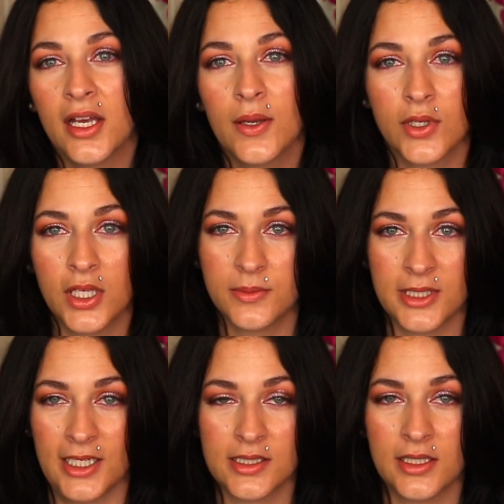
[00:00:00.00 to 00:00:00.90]
I will keep
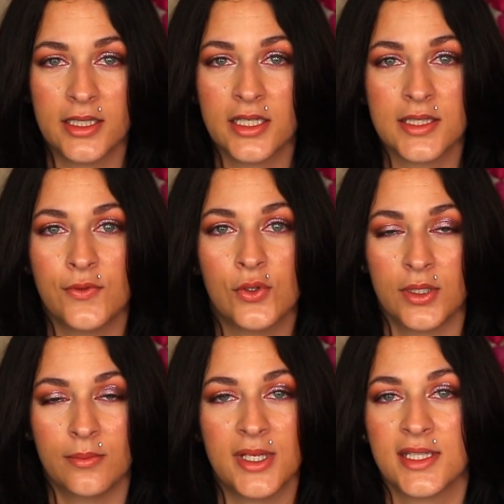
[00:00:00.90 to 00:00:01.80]
tags on things
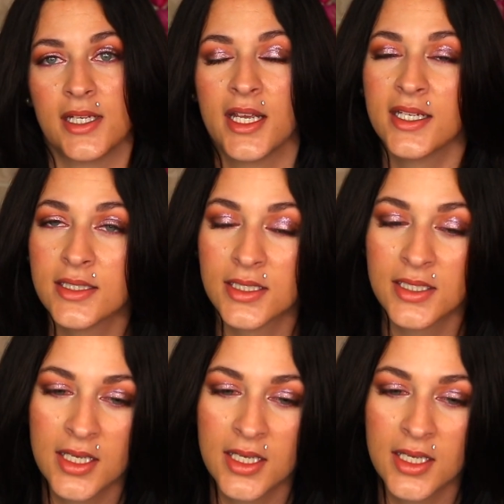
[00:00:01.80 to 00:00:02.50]
for months on end.